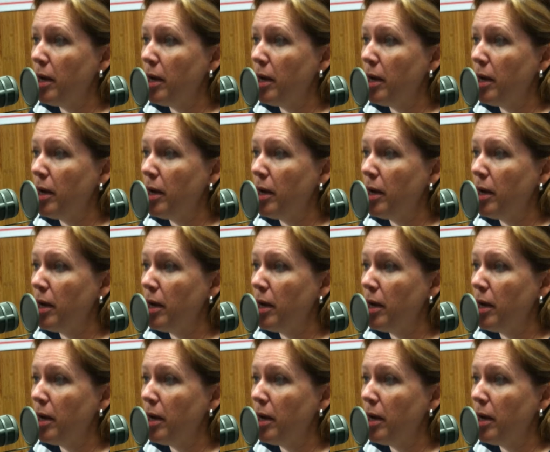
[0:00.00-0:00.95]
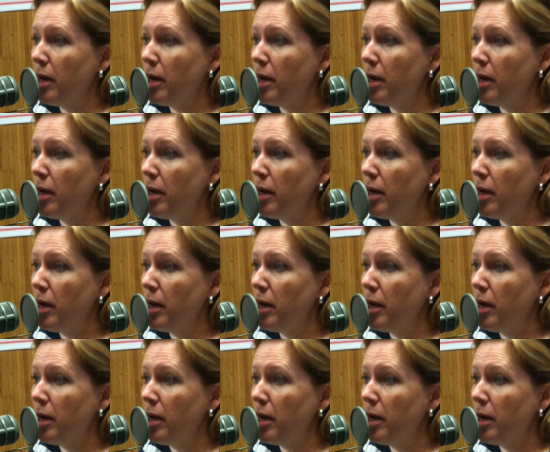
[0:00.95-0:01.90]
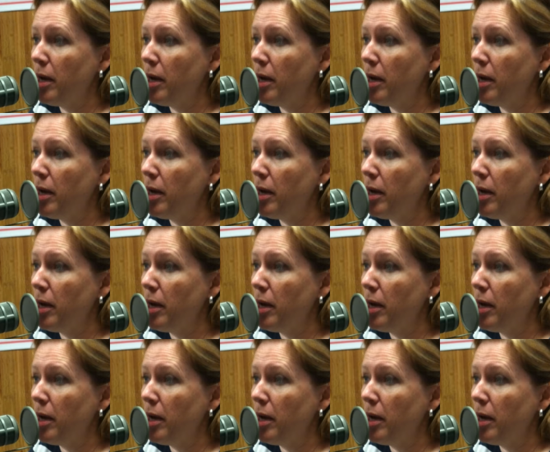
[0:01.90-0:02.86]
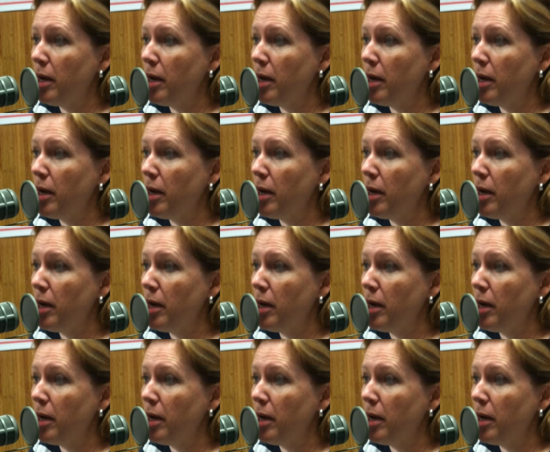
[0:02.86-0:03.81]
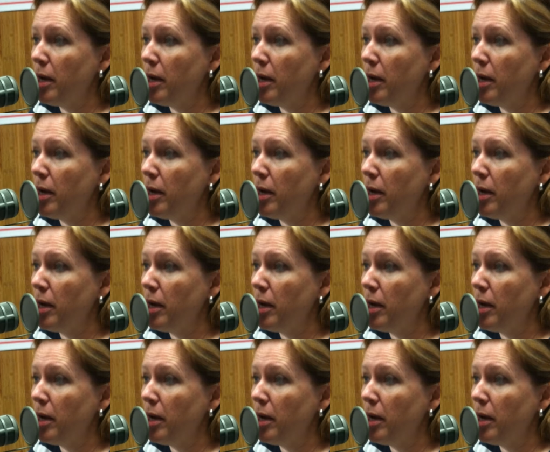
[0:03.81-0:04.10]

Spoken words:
(no lip movement)